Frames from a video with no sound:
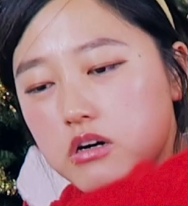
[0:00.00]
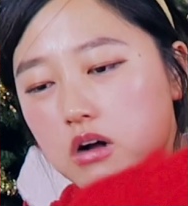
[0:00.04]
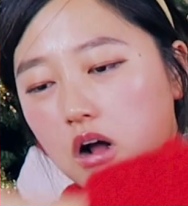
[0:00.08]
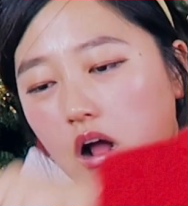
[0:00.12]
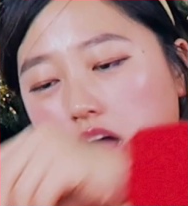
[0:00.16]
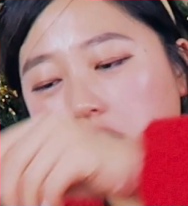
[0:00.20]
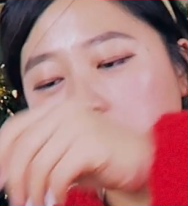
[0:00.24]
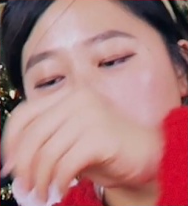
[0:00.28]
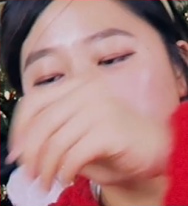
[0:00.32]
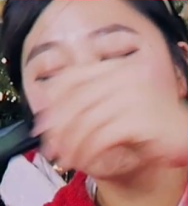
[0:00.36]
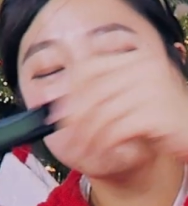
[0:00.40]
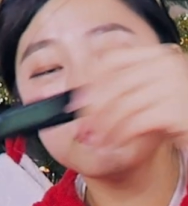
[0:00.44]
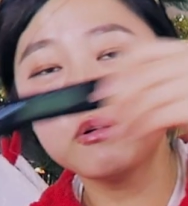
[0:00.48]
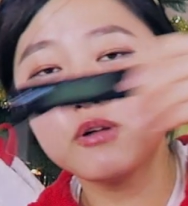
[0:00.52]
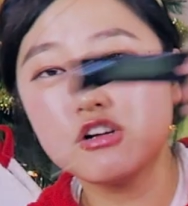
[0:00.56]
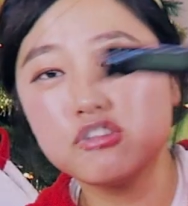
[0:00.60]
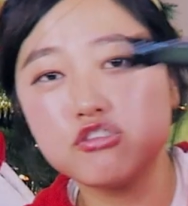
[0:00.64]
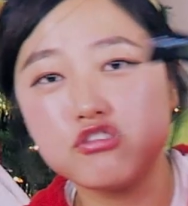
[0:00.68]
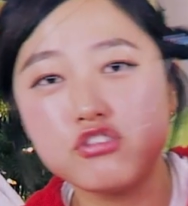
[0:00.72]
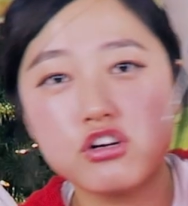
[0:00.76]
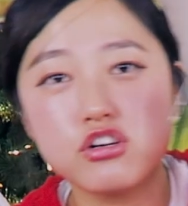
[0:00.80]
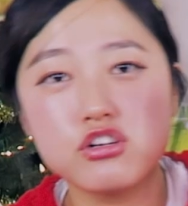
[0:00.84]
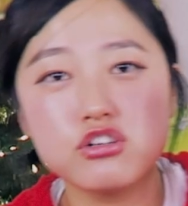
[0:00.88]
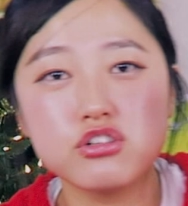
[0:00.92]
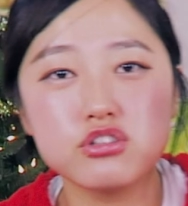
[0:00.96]
I can't believe I
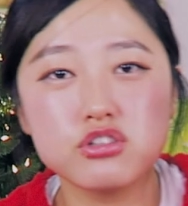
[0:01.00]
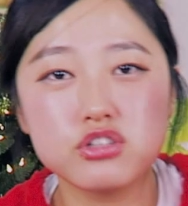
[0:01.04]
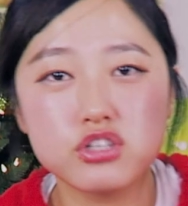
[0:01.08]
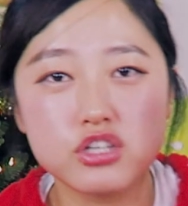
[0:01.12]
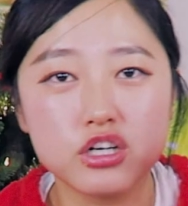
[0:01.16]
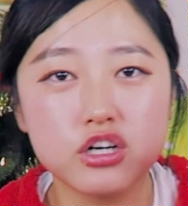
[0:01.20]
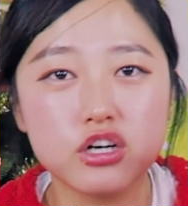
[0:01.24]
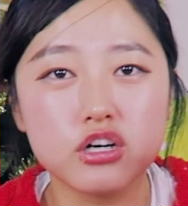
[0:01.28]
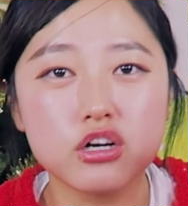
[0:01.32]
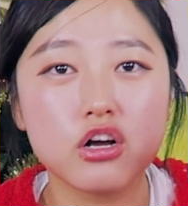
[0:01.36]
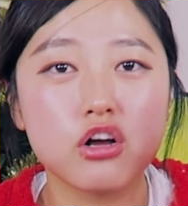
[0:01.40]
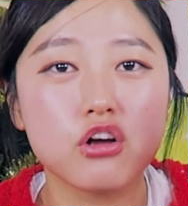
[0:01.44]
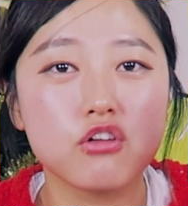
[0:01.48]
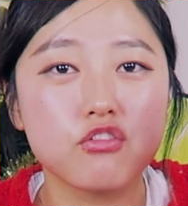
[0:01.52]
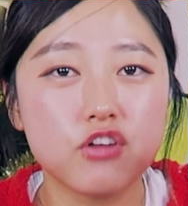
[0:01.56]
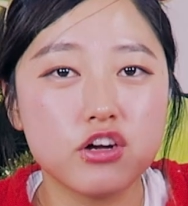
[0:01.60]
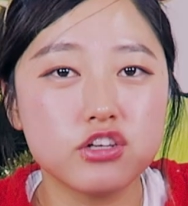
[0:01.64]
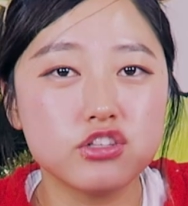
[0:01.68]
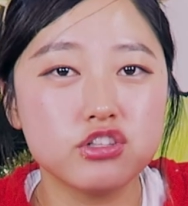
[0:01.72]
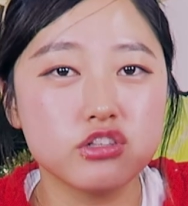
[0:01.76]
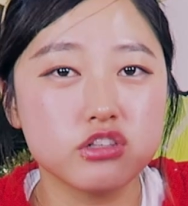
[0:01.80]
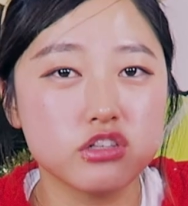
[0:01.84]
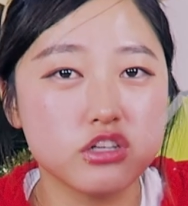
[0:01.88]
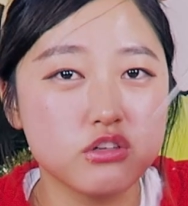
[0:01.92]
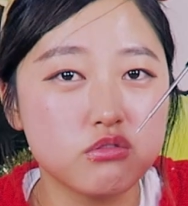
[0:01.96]
tried to cook
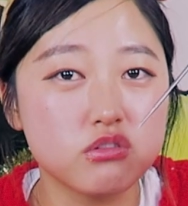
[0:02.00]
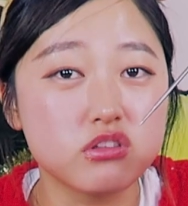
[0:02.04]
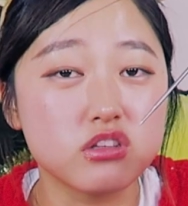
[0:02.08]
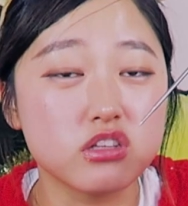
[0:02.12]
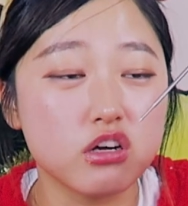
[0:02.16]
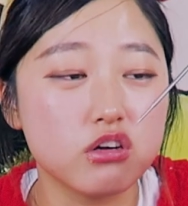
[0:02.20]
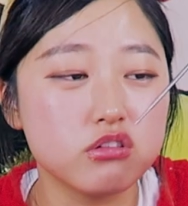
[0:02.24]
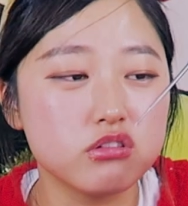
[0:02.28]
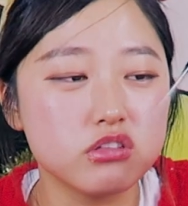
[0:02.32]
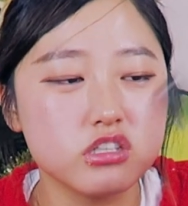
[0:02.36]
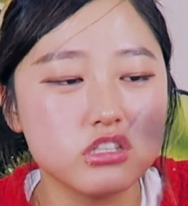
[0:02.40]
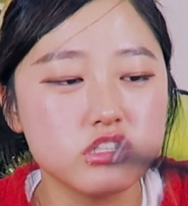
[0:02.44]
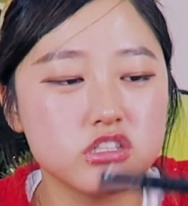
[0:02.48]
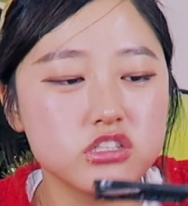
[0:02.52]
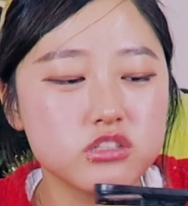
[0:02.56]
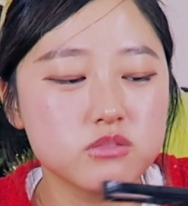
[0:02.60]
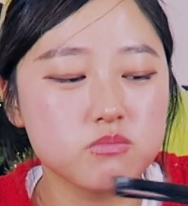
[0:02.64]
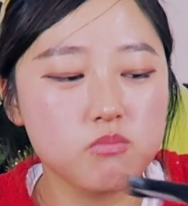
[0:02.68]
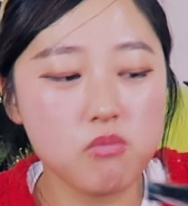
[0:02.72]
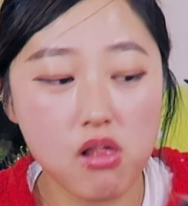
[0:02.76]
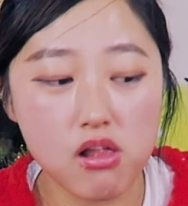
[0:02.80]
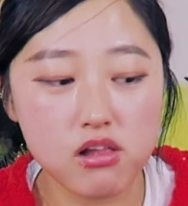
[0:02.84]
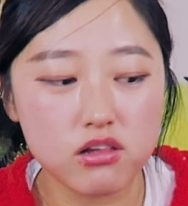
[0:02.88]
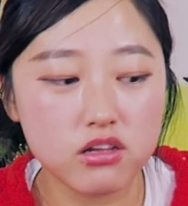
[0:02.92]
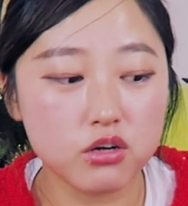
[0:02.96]
fried chicken without this.
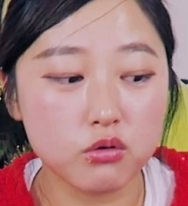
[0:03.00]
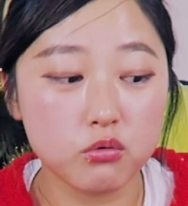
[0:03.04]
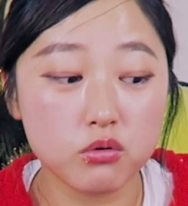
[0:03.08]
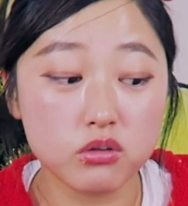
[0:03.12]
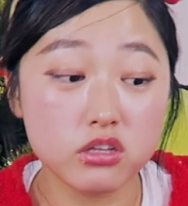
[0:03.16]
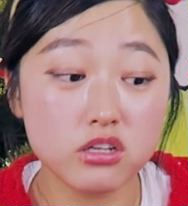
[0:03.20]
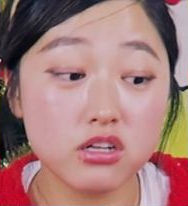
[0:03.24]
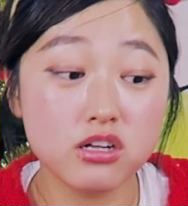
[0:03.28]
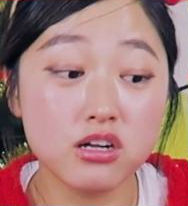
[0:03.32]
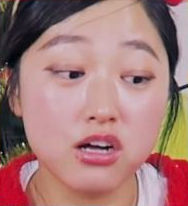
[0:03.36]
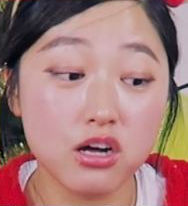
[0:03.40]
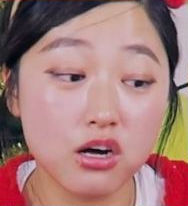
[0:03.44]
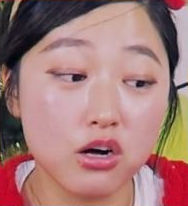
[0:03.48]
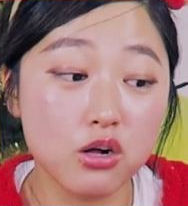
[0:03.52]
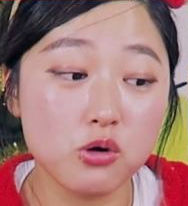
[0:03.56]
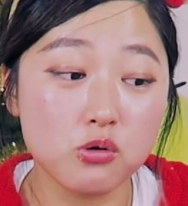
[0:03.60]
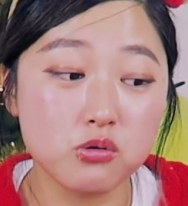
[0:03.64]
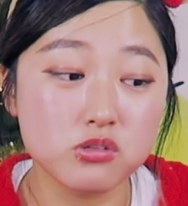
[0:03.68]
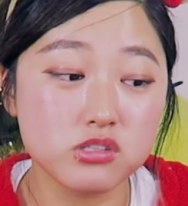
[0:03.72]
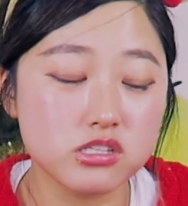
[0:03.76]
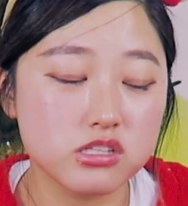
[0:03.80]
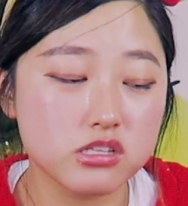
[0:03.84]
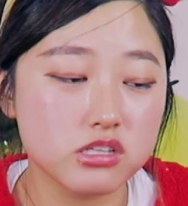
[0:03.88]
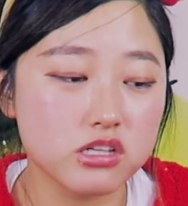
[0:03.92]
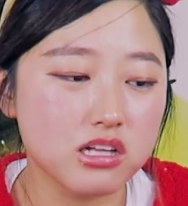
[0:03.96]
Like, what the hell
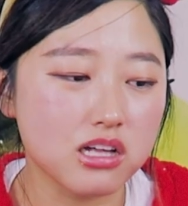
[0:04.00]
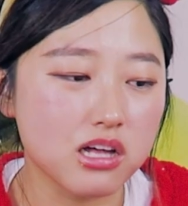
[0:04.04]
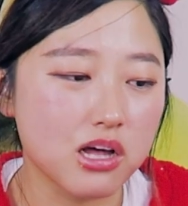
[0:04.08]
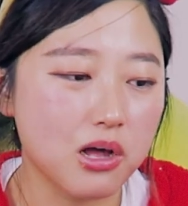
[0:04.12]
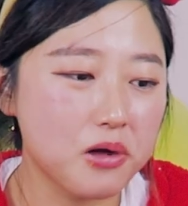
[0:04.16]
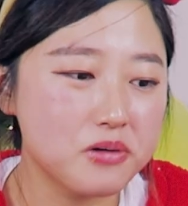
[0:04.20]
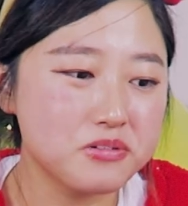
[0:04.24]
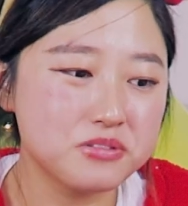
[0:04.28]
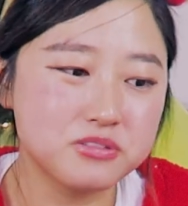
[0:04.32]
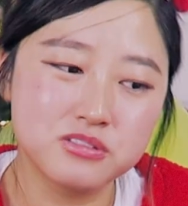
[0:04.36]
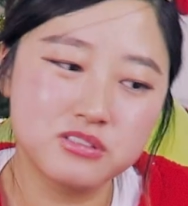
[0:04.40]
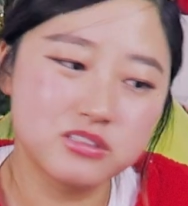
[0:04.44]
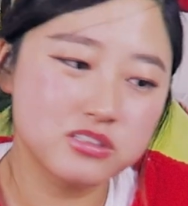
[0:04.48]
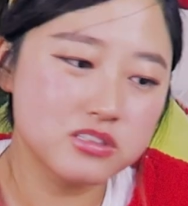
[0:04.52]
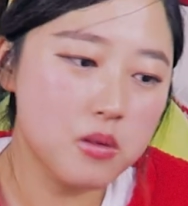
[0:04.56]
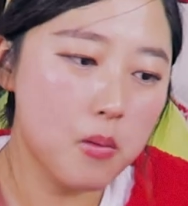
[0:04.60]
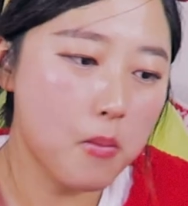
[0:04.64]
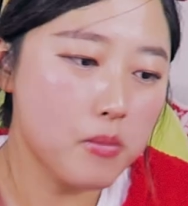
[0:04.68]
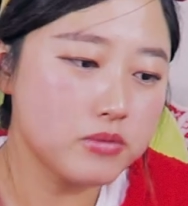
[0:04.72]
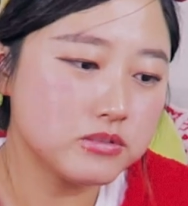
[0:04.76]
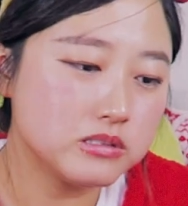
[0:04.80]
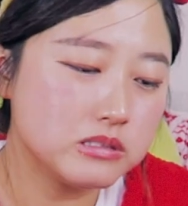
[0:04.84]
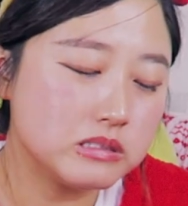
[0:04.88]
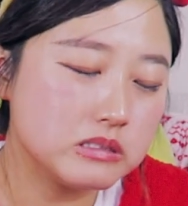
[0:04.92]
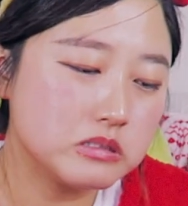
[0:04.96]
was I thinking?
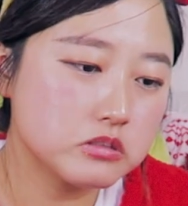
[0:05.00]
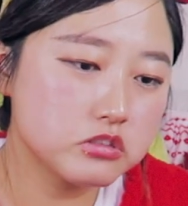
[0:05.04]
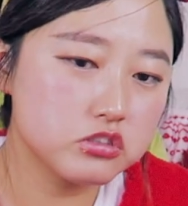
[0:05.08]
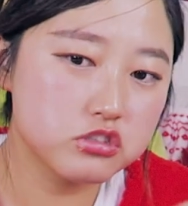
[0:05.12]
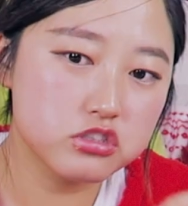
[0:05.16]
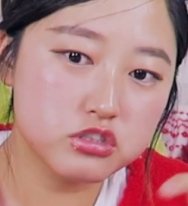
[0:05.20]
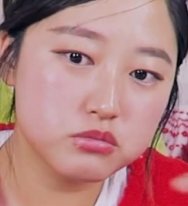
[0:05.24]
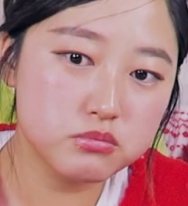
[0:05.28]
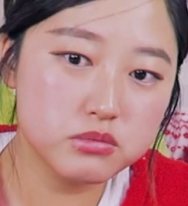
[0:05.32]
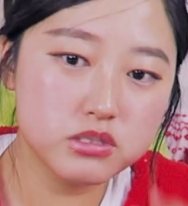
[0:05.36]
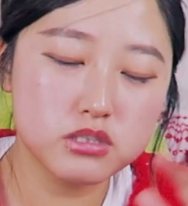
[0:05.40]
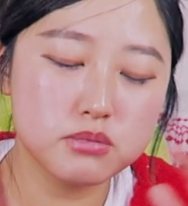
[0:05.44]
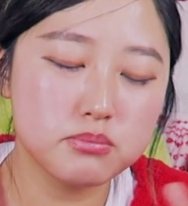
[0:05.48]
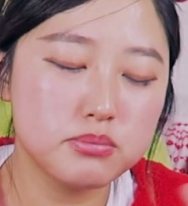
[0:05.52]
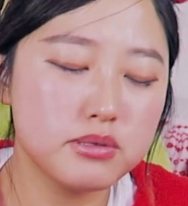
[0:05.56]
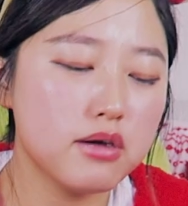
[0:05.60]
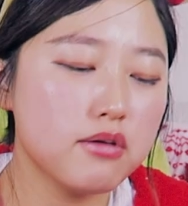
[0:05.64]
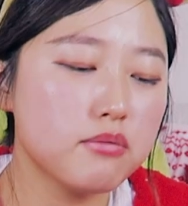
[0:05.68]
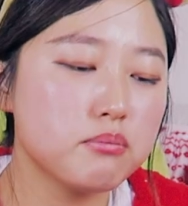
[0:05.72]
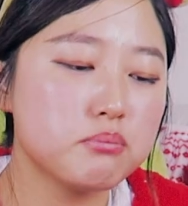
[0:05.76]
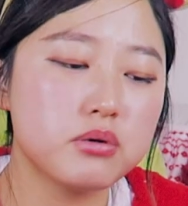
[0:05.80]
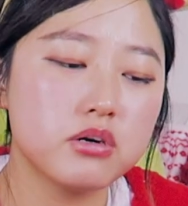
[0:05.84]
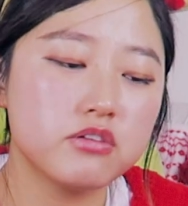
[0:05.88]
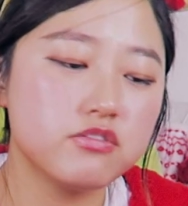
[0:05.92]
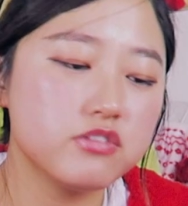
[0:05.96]
Just to make the
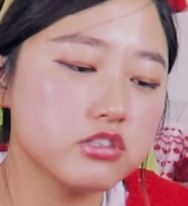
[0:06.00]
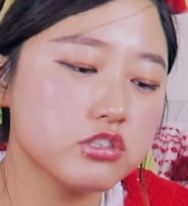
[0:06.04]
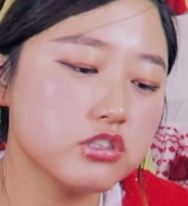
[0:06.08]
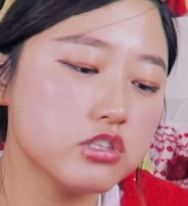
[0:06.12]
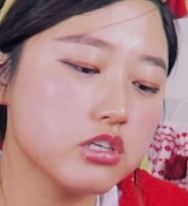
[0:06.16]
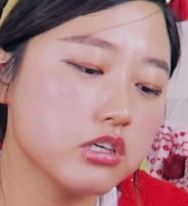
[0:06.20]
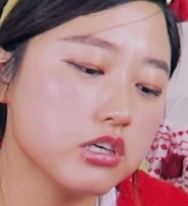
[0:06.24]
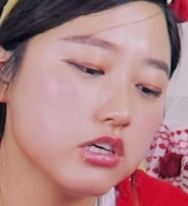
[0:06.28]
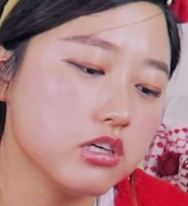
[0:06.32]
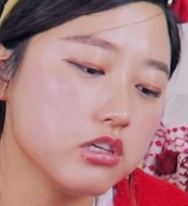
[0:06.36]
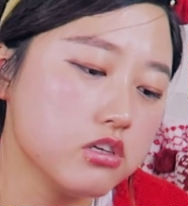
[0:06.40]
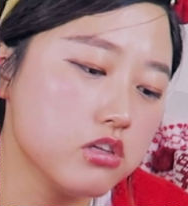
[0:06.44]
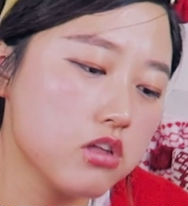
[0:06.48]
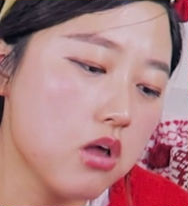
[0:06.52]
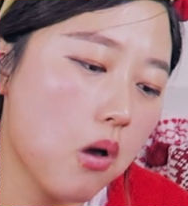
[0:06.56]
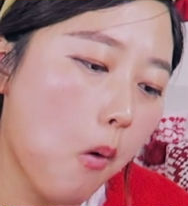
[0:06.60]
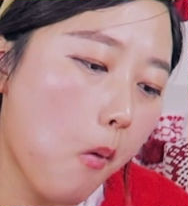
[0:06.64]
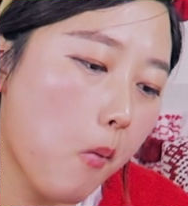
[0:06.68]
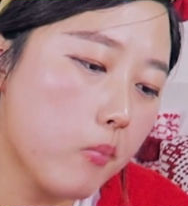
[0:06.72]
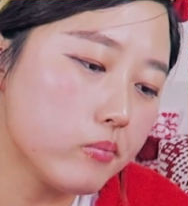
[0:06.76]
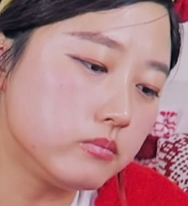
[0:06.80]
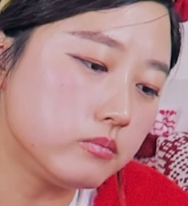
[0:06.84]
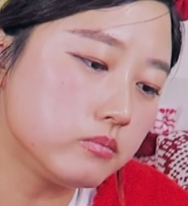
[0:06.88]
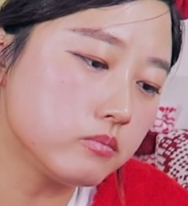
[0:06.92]
perfect chicken, you know?